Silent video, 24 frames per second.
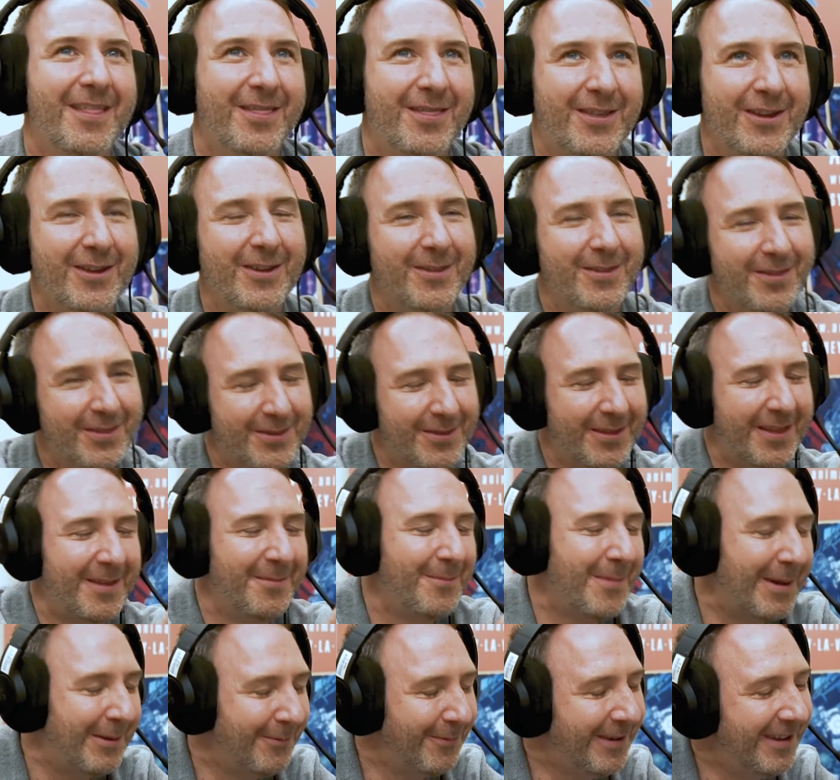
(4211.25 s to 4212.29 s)
that the,
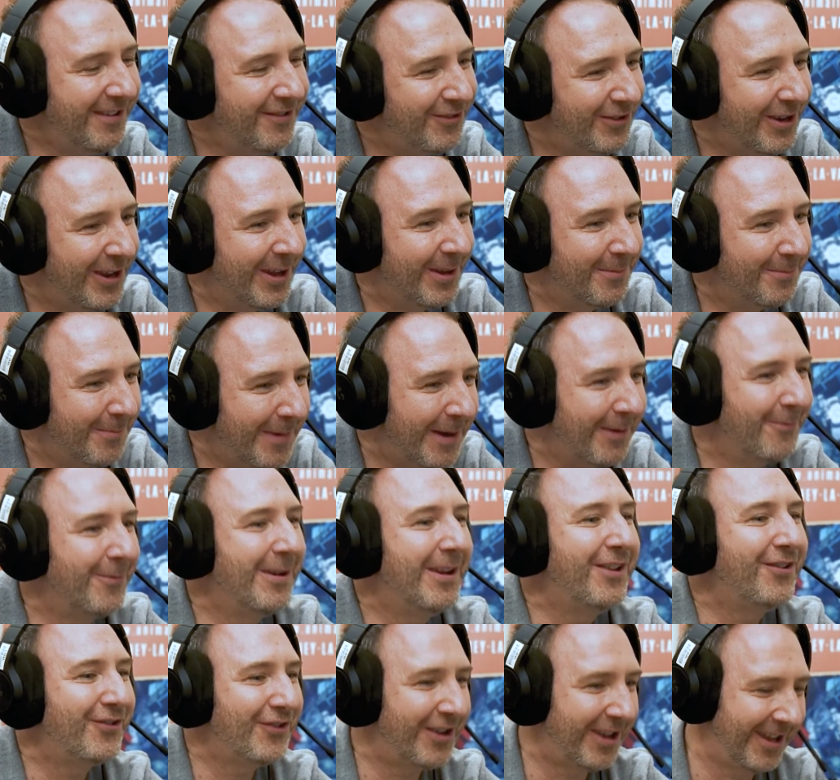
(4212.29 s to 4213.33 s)
my reasoning. My
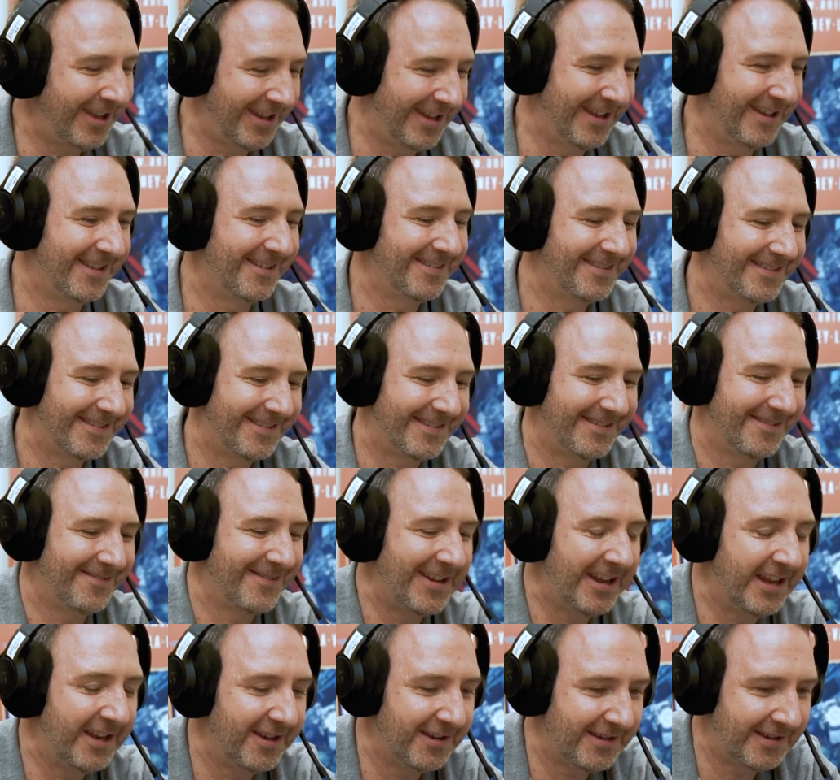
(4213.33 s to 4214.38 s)
reasoning is okay,
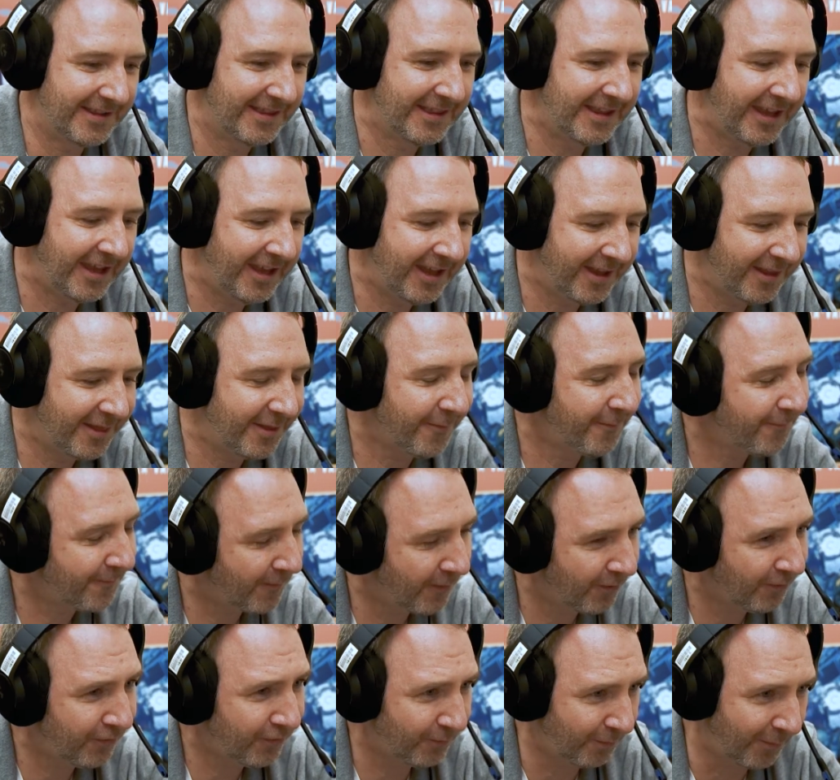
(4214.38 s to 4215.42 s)
right. The the
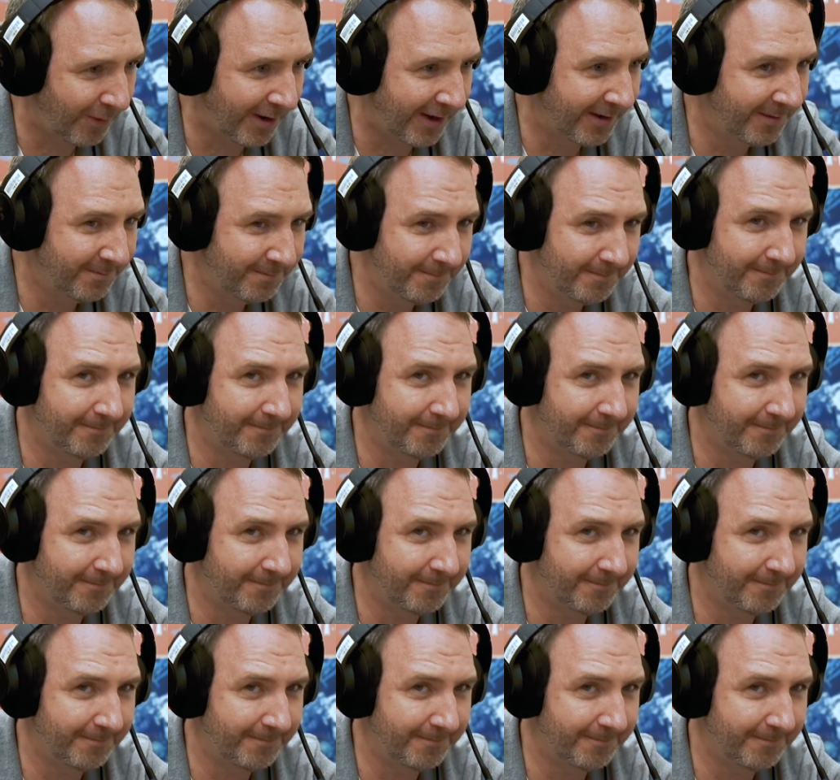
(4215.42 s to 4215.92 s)
first one,